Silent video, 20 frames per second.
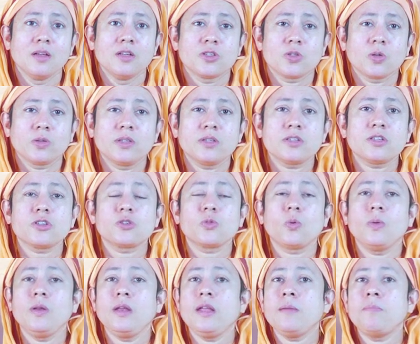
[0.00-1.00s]
So this is
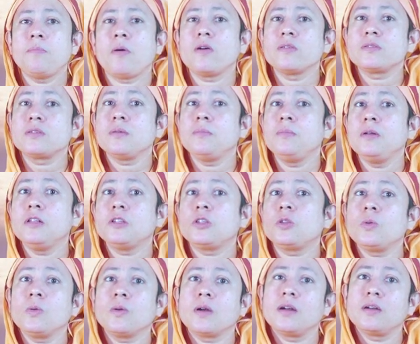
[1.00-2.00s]
only possible
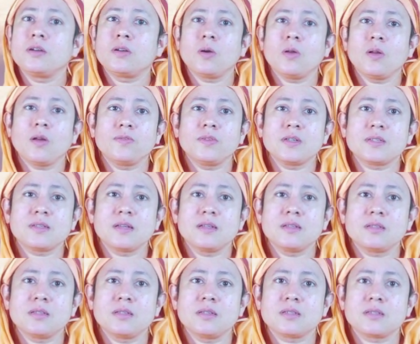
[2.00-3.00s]
through control of the
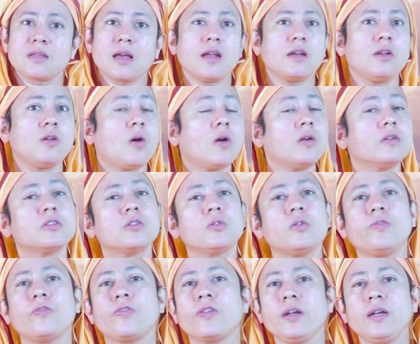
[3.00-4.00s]
senses and not
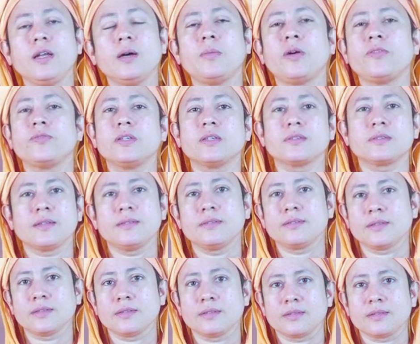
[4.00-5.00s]
through freedom of the
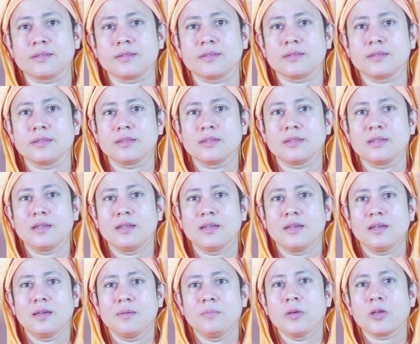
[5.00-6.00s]
senses.
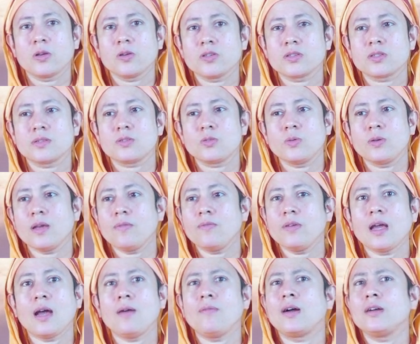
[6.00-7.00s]
Because today
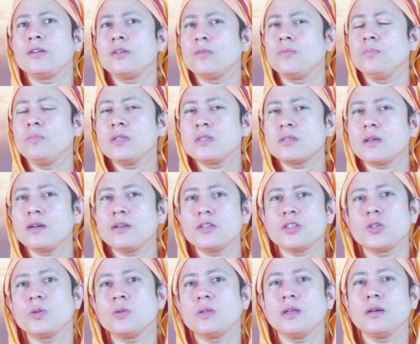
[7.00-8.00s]
we have
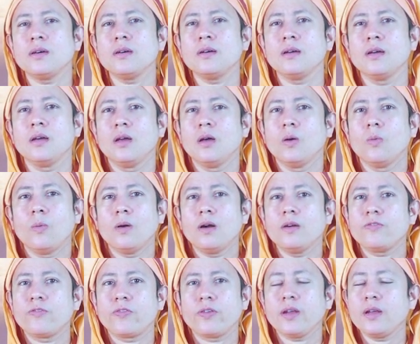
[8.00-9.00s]
misunderstood the
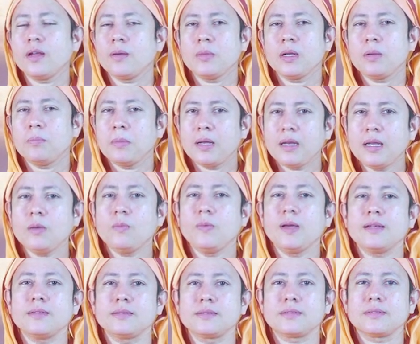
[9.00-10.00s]
word freedom in many
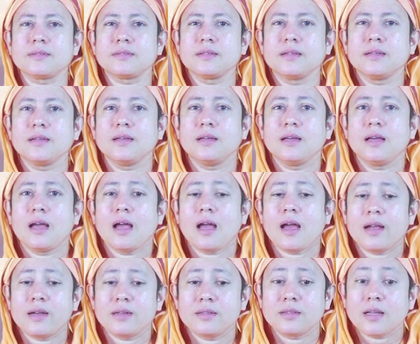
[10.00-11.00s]
ways.
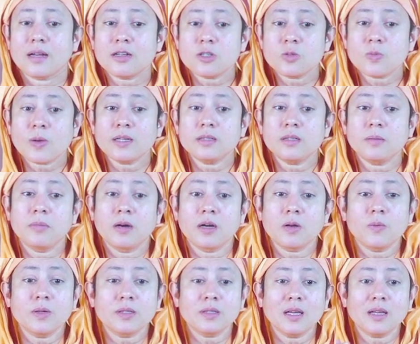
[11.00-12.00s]
And that is why the
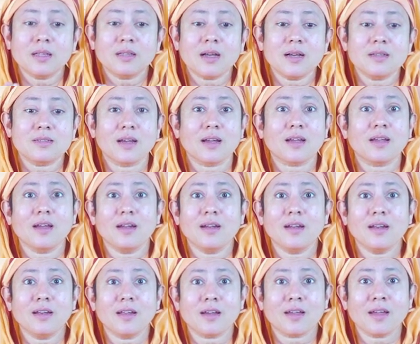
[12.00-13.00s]
Bhagavad Gita is again
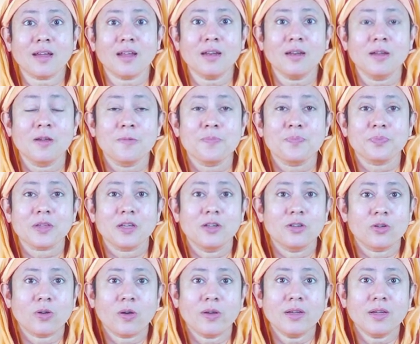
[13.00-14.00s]
and again
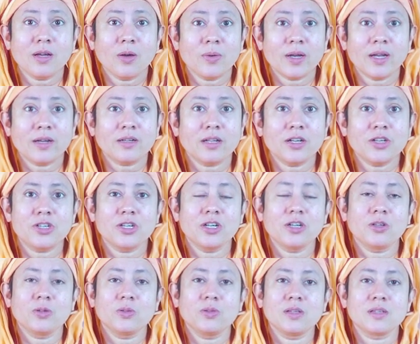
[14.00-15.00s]
drawing our
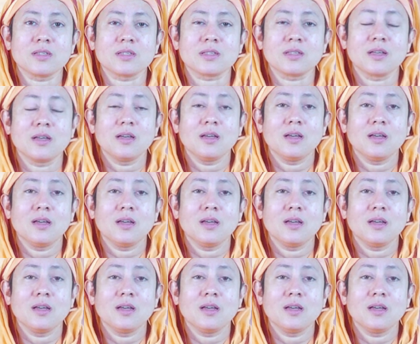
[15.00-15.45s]
attention to this.